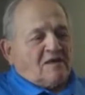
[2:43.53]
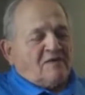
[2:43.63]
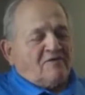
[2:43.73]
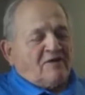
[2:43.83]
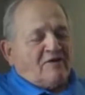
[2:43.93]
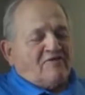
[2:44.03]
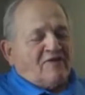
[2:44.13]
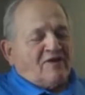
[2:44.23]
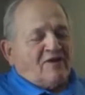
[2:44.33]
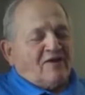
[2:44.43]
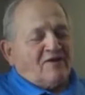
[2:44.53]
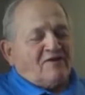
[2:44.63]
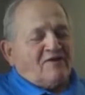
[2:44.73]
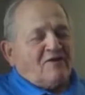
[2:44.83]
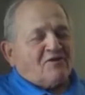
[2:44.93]
And if I got
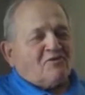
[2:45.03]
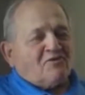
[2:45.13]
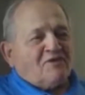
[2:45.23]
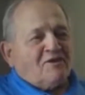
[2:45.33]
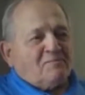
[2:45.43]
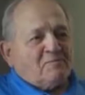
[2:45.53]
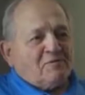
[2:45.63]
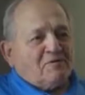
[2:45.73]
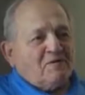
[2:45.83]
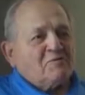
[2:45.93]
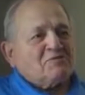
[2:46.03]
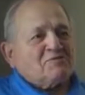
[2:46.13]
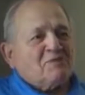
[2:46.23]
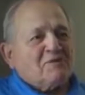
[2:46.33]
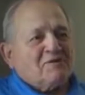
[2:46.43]
a nickel tip, it was
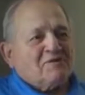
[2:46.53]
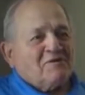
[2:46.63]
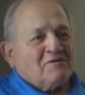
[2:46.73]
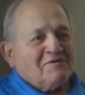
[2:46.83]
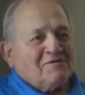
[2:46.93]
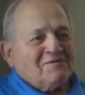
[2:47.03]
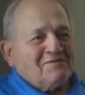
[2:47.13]
a big deal.